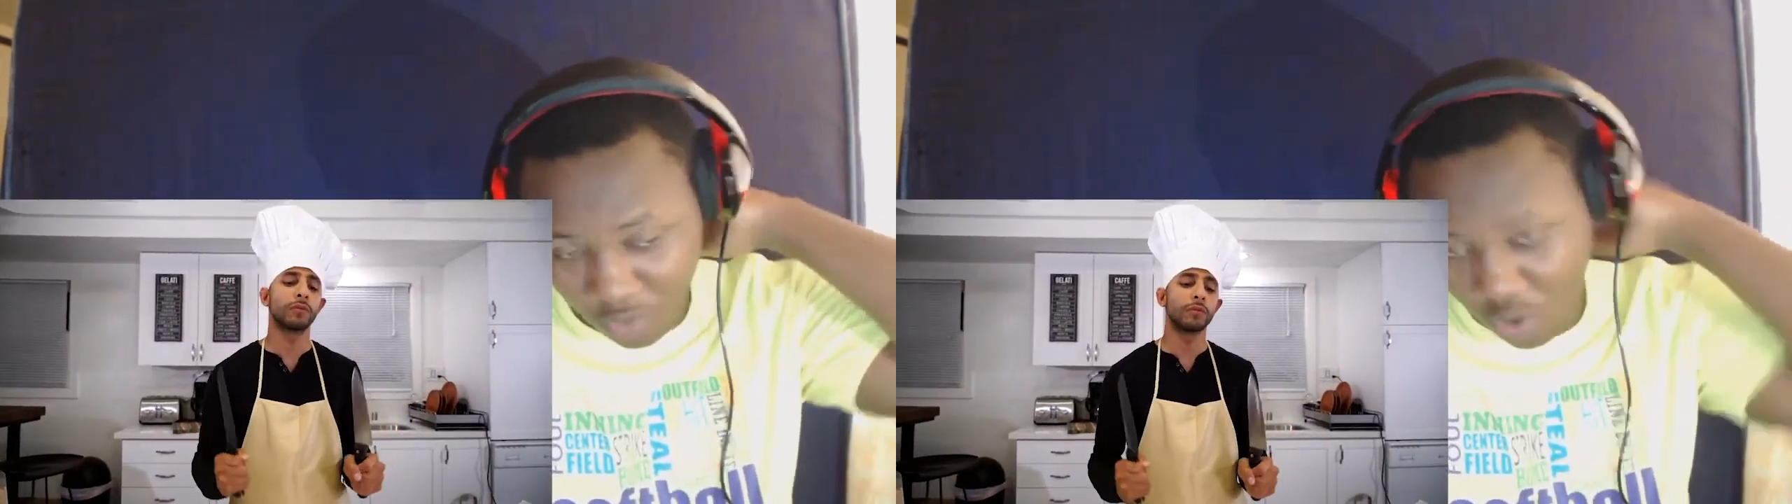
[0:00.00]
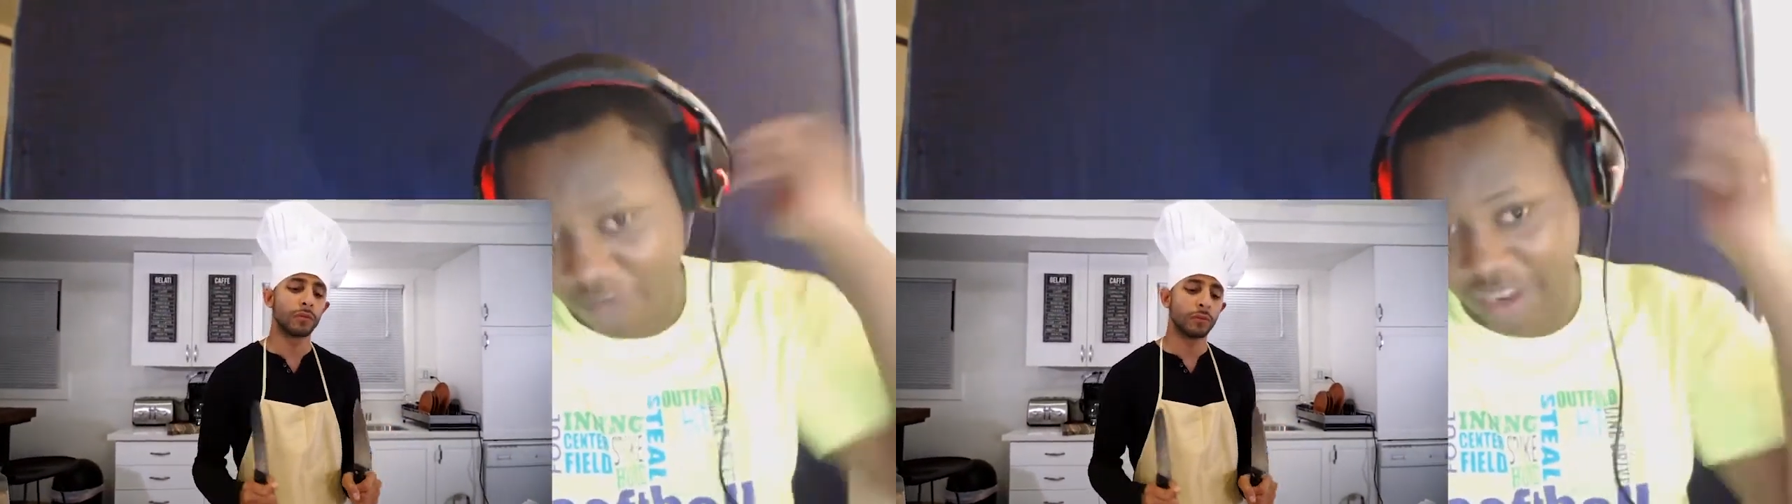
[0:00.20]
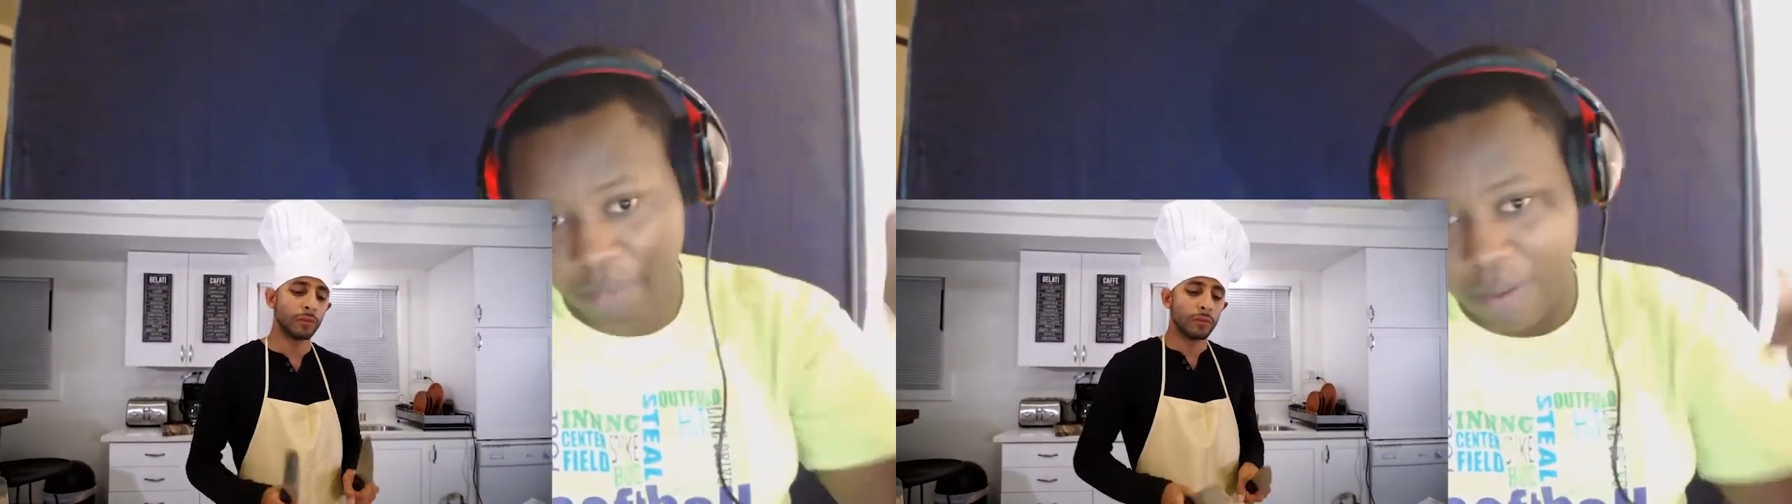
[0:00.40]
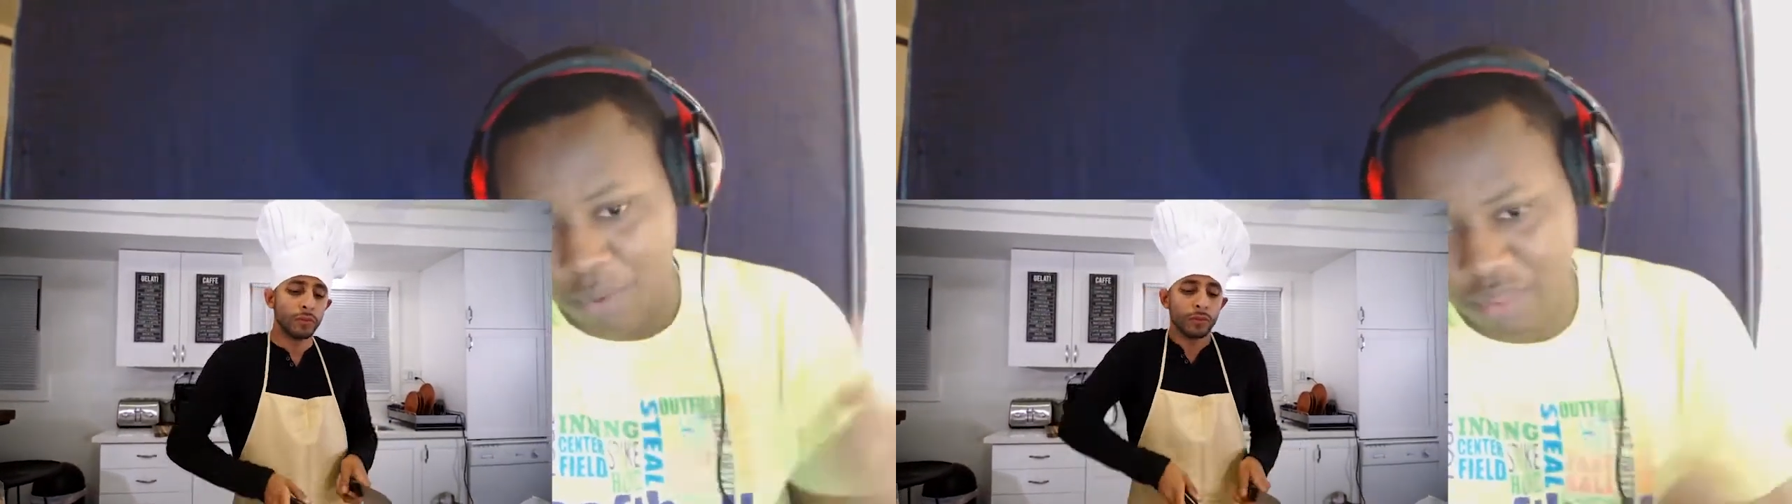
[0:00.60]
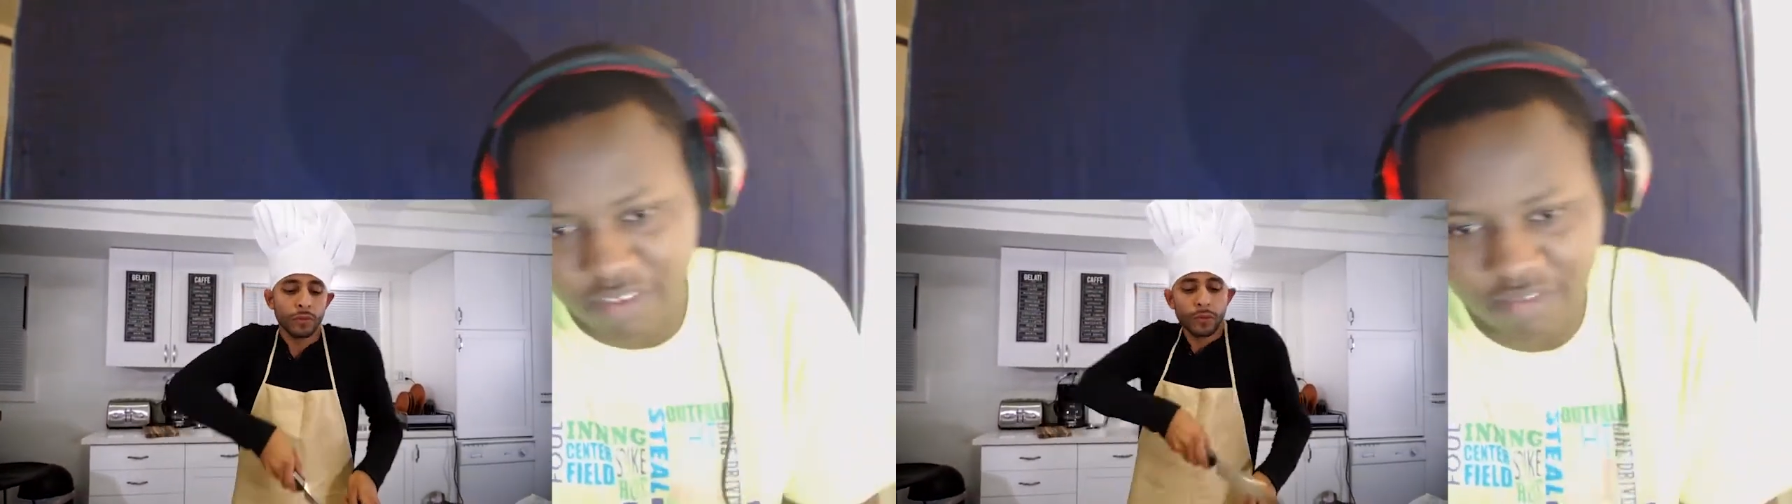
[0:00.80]
Whoever came
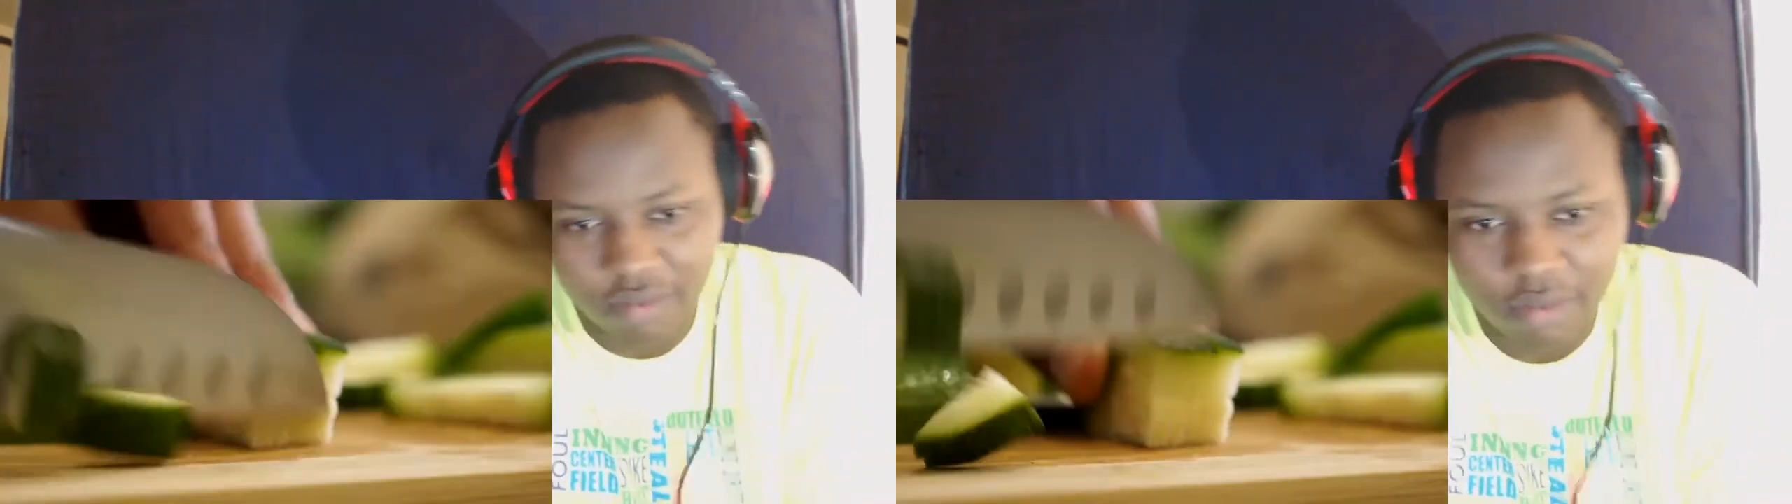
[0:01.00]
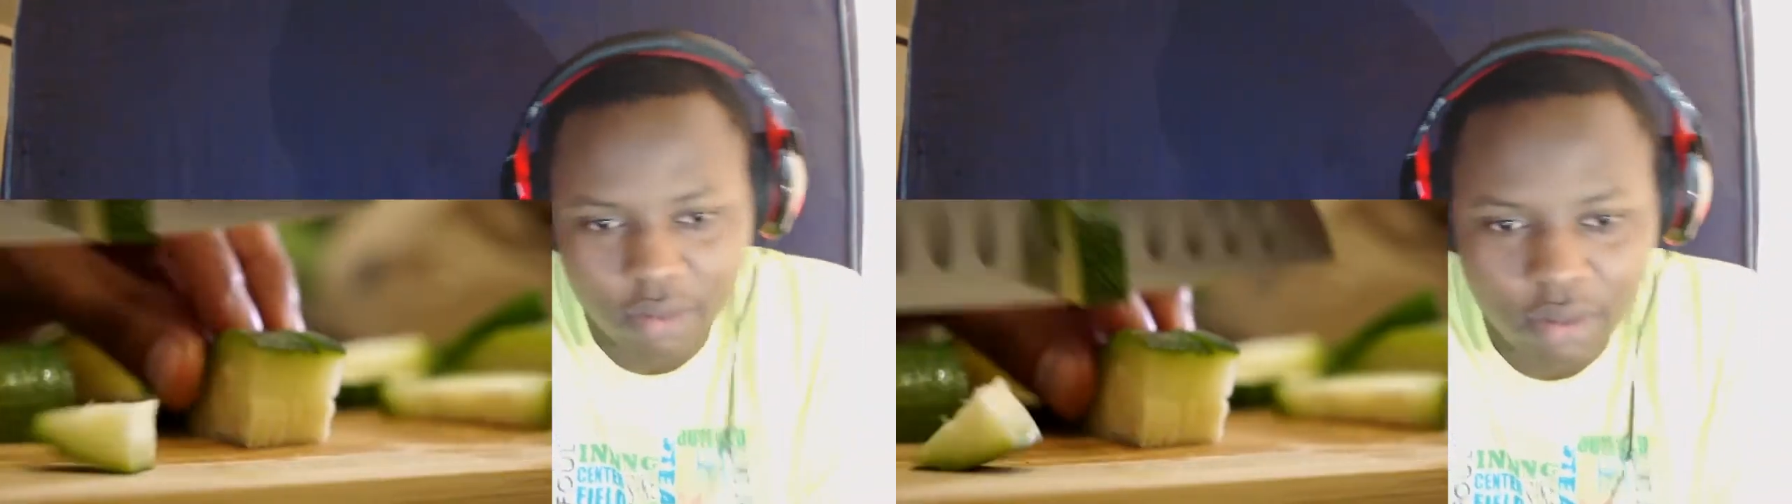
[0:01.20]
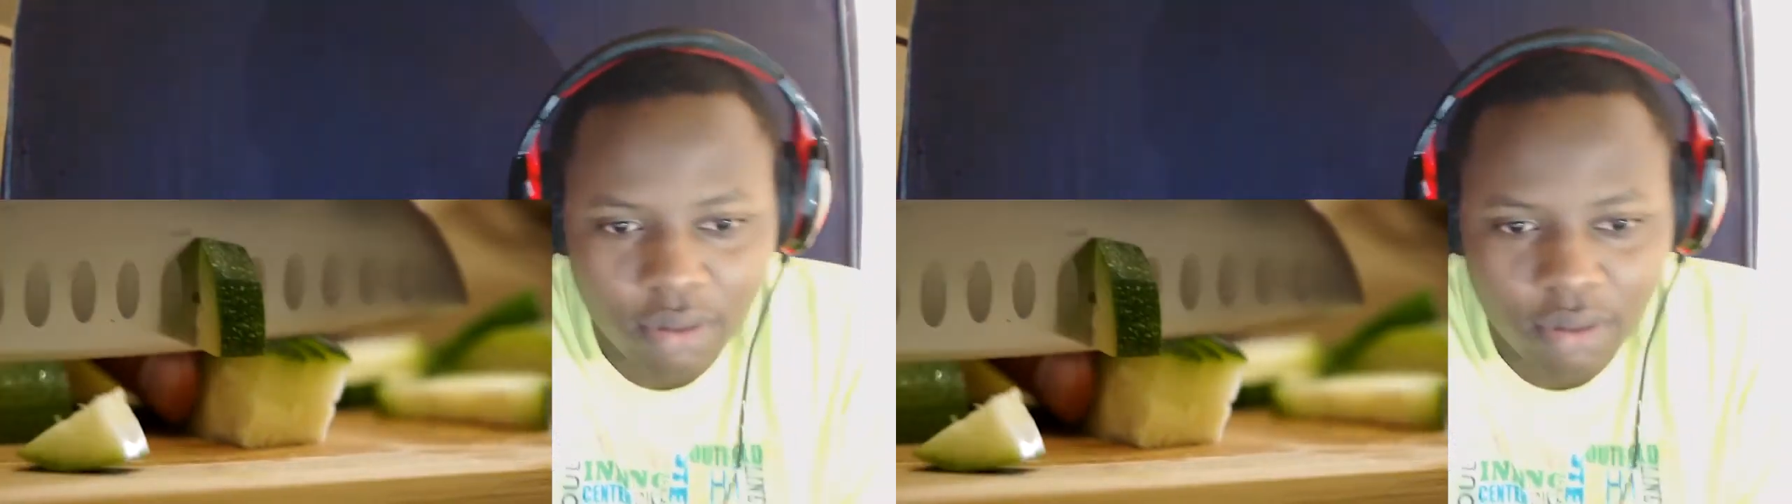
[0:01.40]
up with this.